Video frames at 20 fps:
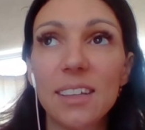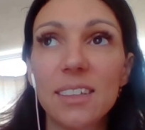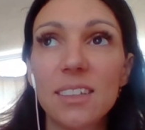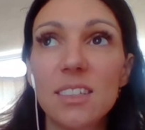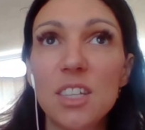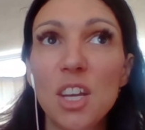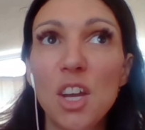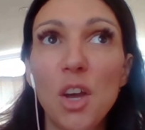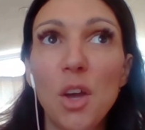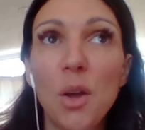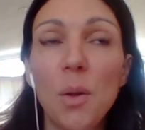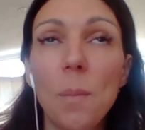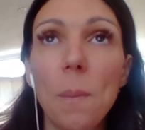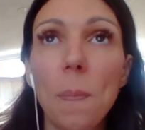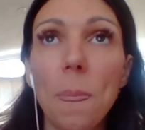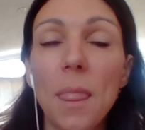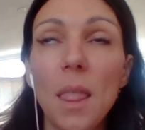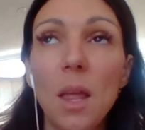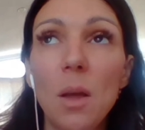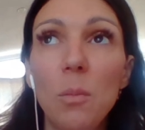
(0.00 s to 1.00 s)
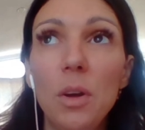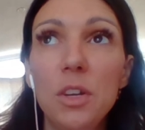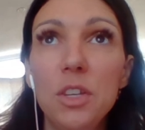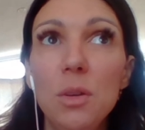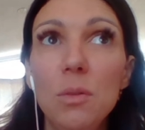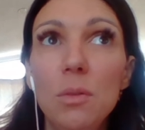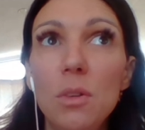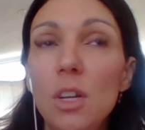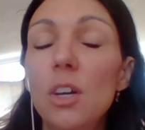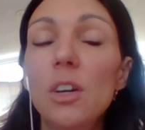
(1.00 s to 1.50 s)
And
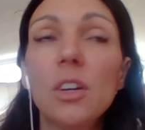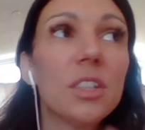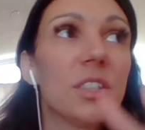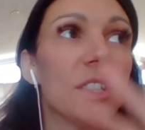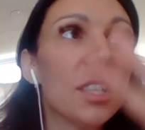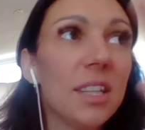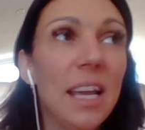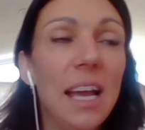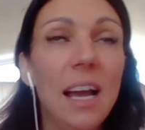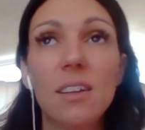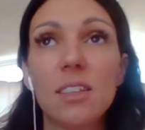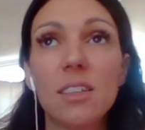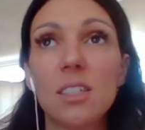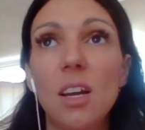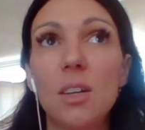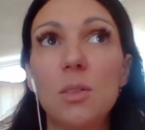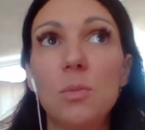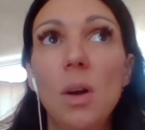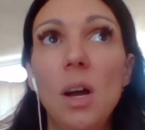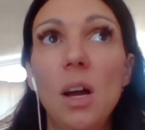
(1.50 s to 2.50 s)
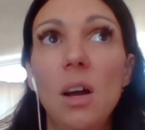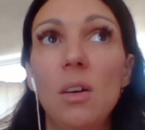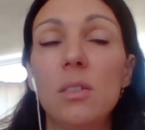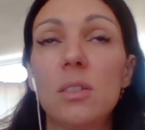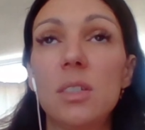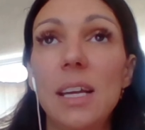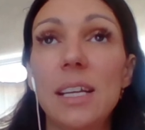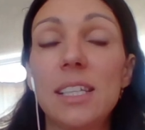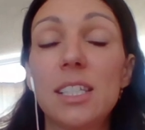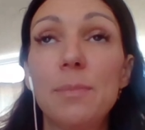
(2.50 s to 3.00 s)
when you look to the outside
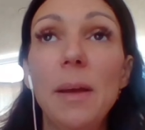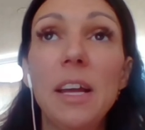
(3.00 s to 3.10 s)
world,